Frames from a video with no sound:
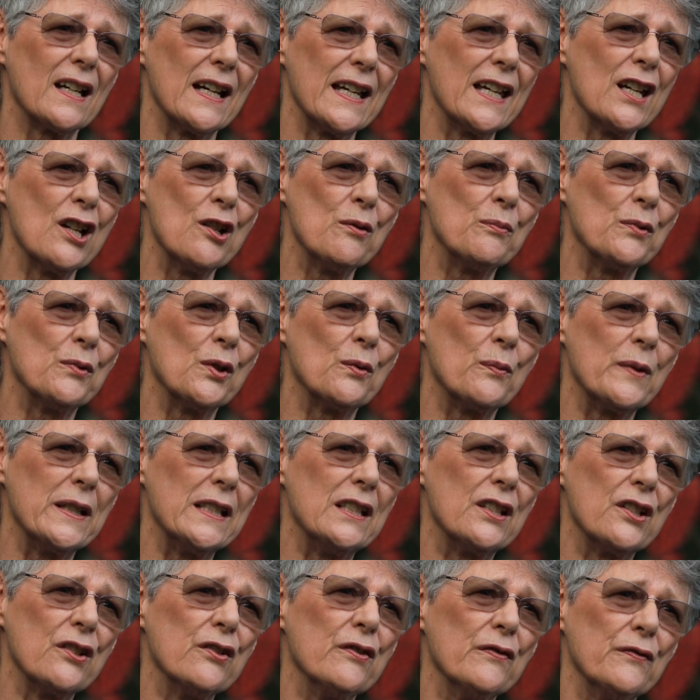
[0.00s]
I hope that
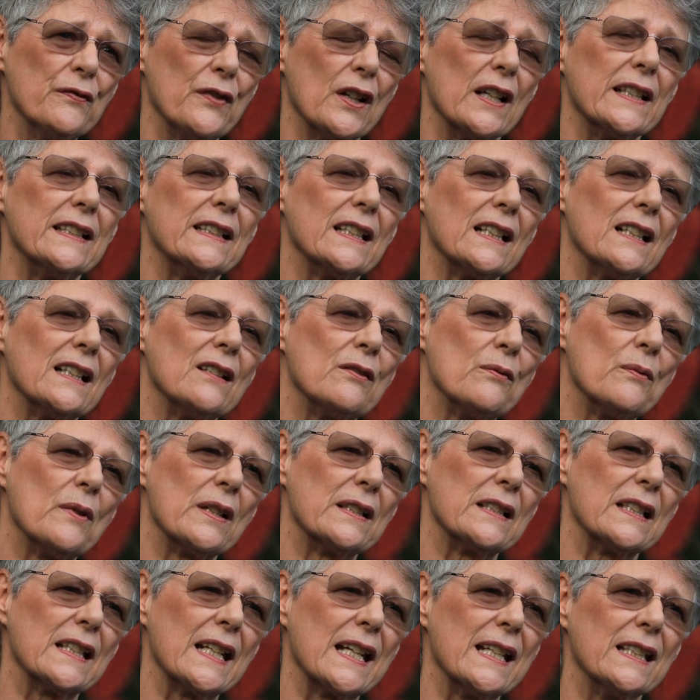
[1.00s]
we do find out
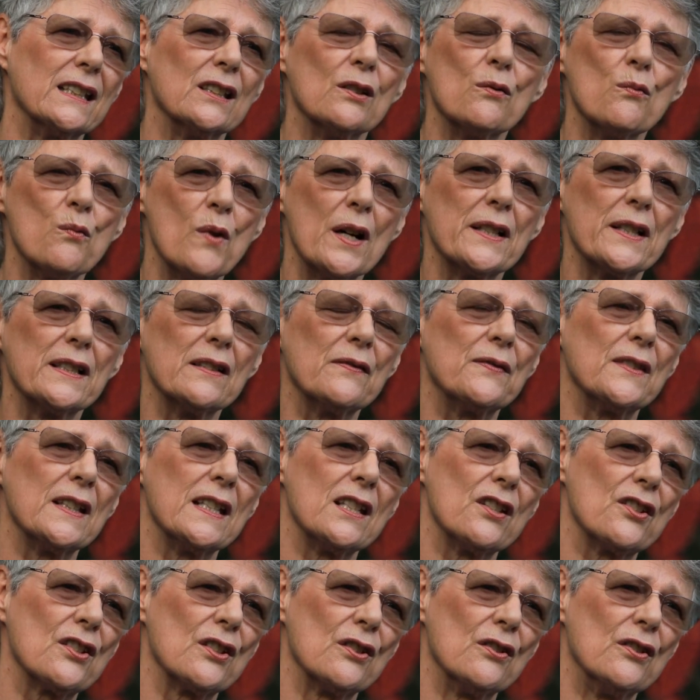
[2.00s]
one day that one of
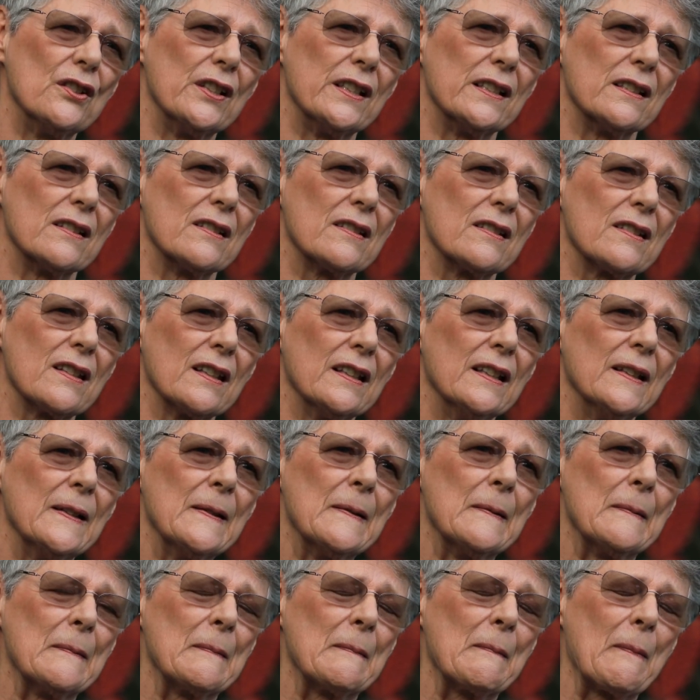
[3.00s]
these lawyers,
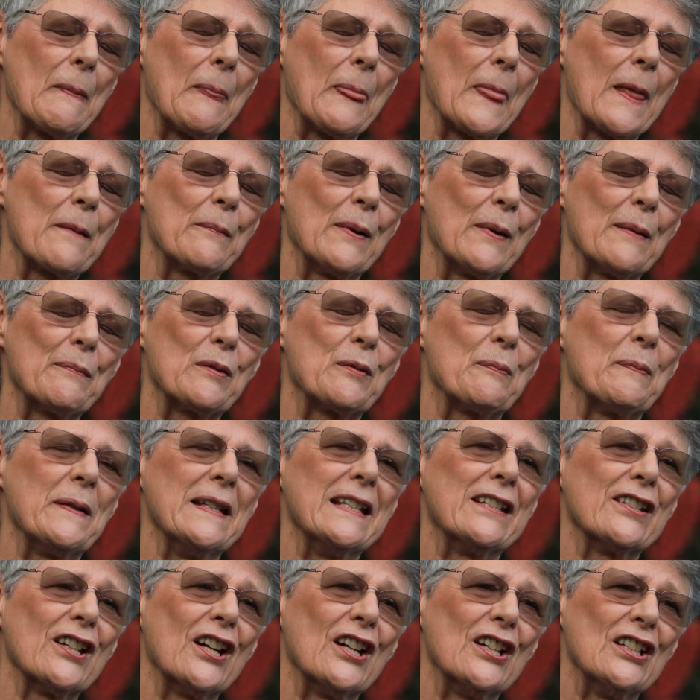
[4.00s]
perhaps
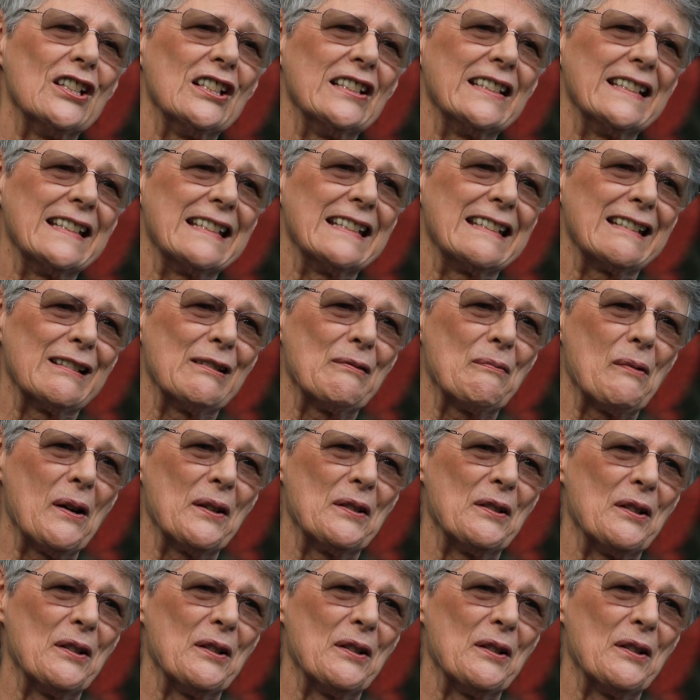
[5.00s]
Peter Erlinder,